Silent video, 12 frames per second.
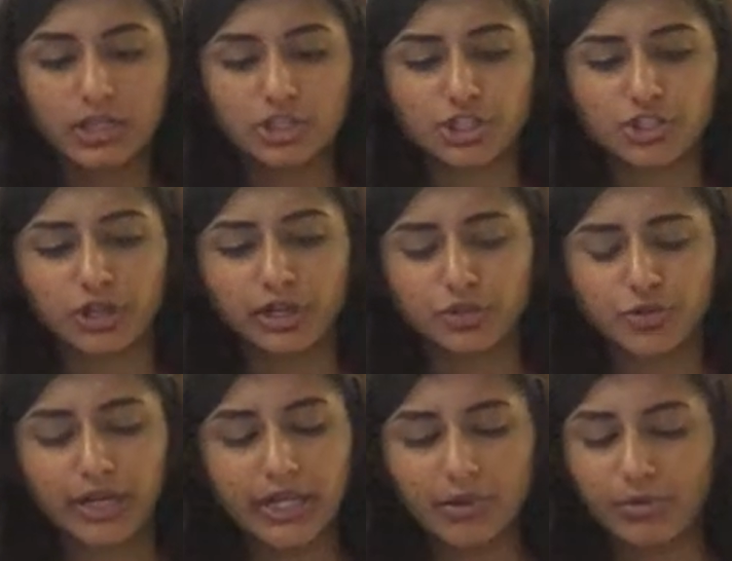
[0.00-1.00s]
She started
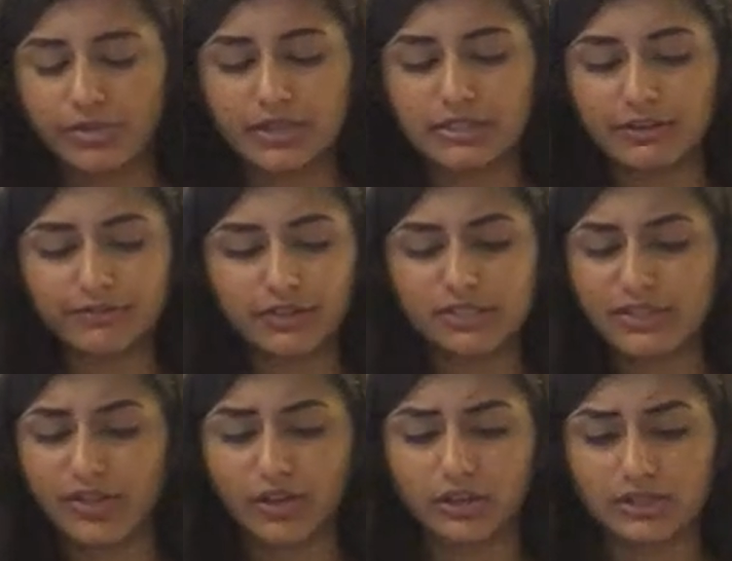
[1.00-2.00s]
treating him with indifference
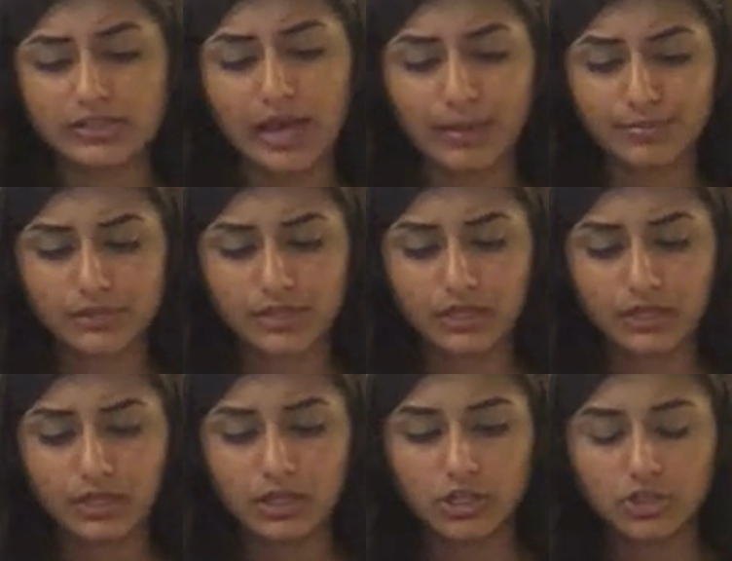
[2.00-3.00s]
and then contempt.
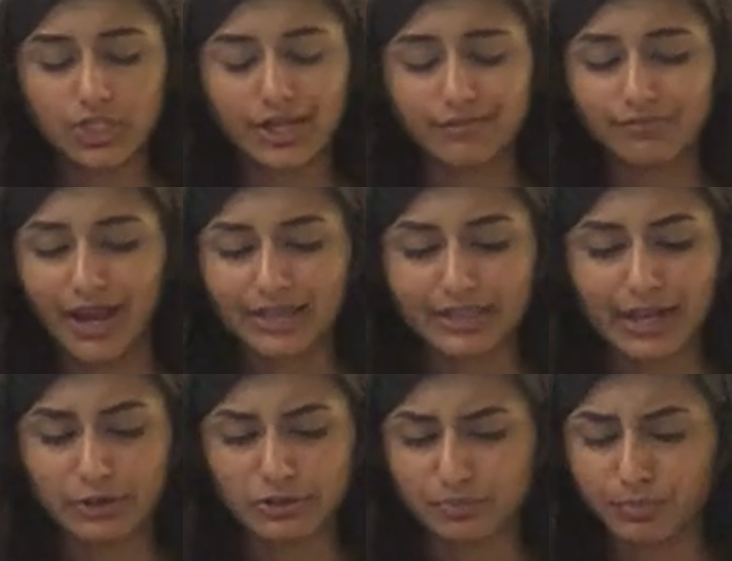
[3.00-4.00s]
She had violent
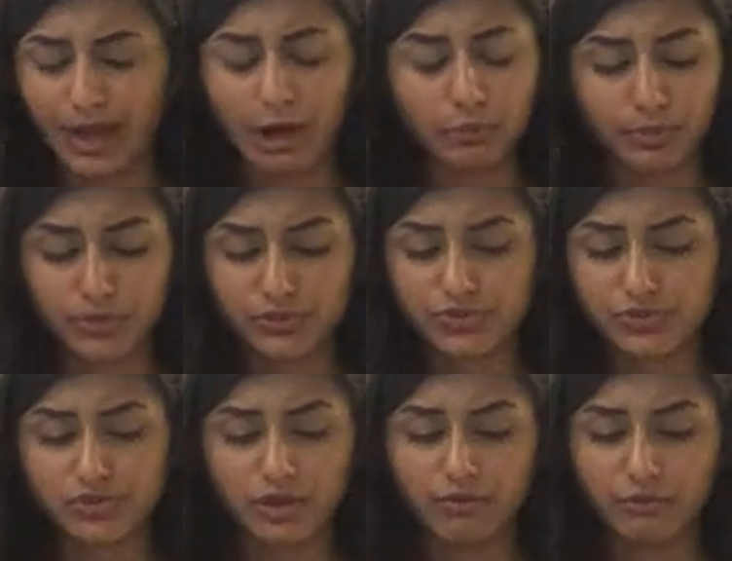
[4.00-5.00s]

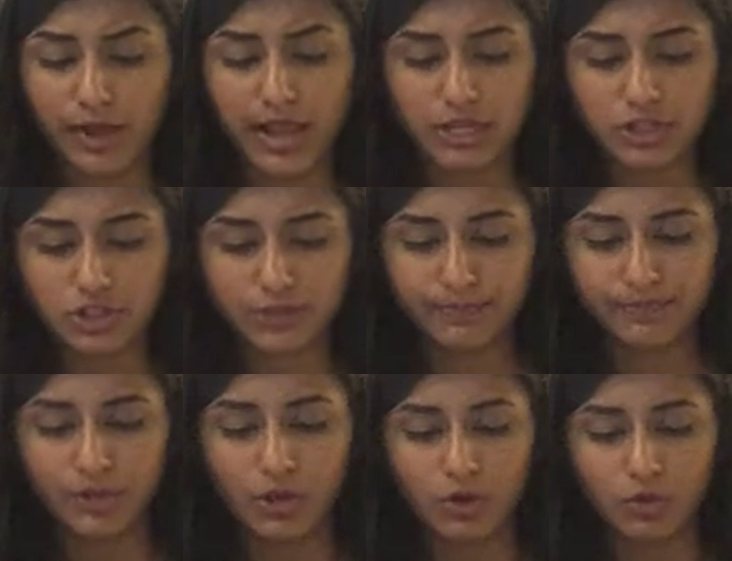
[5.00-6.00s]
outbursts of rage.
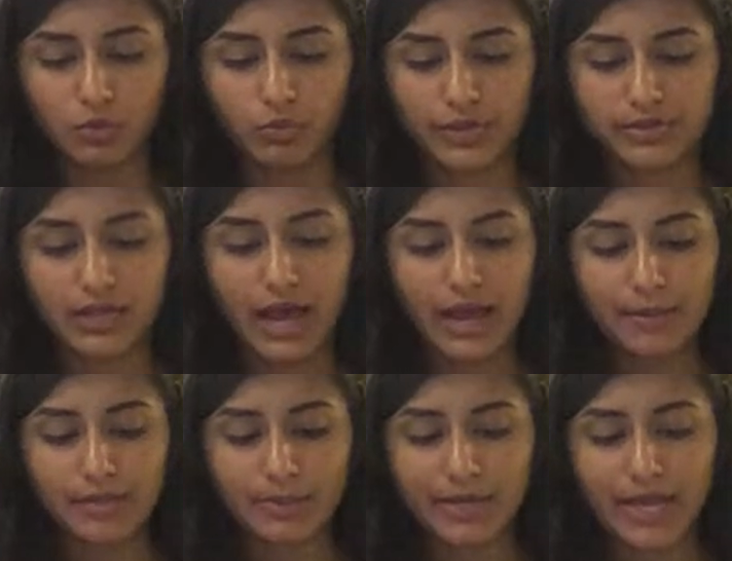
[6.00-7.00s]
With
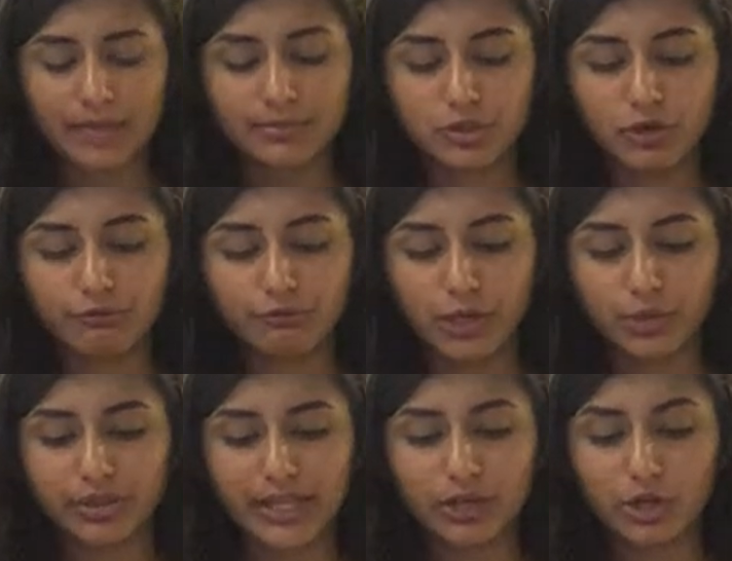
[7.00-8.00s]
time, they became so
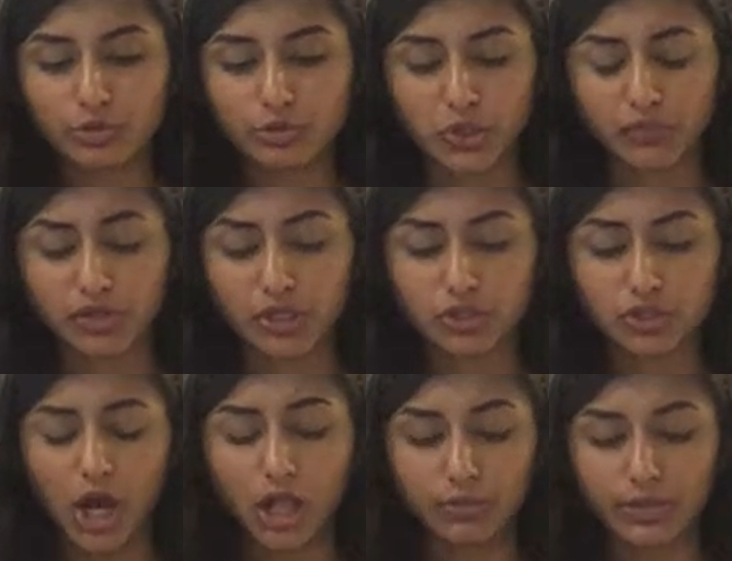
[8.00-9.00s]
frequent that no servant could
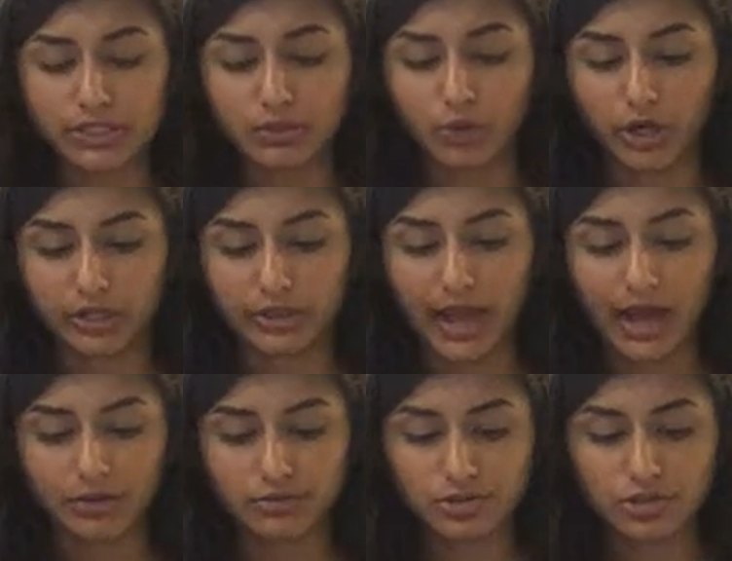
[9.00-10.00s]
tolerate to work in the
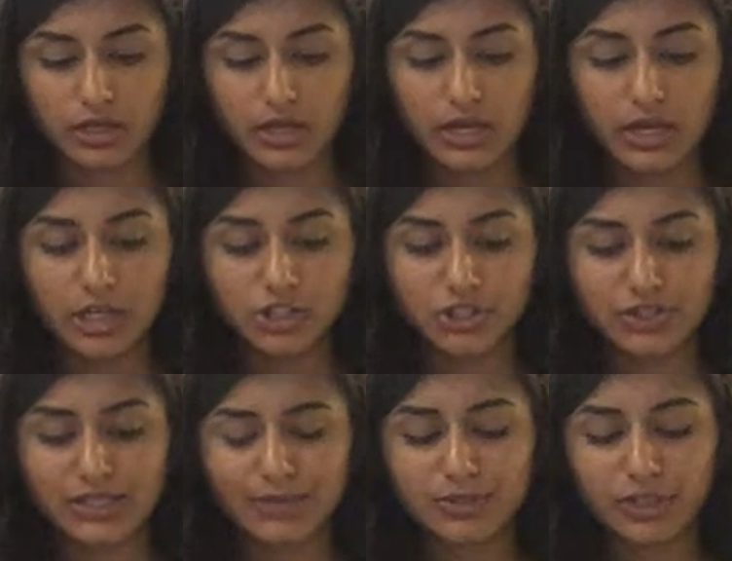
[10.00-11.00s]
house. She
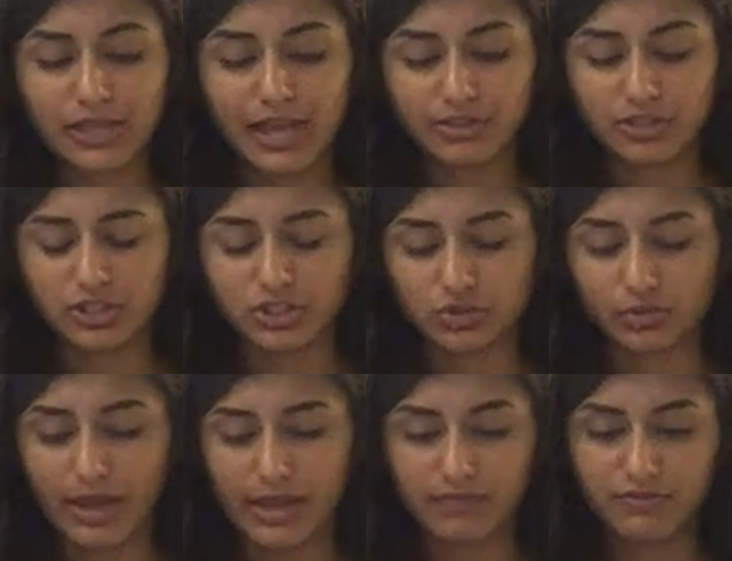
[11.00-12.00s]
seemed to like the
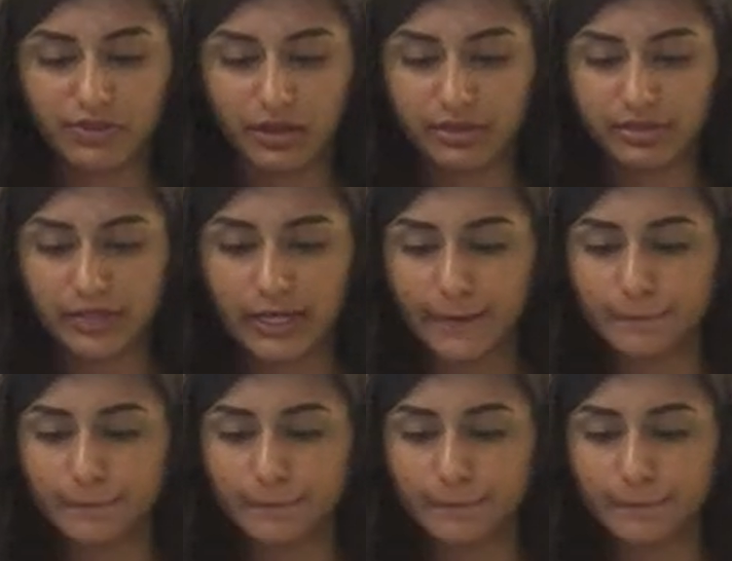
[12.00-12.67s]
disarray and filth.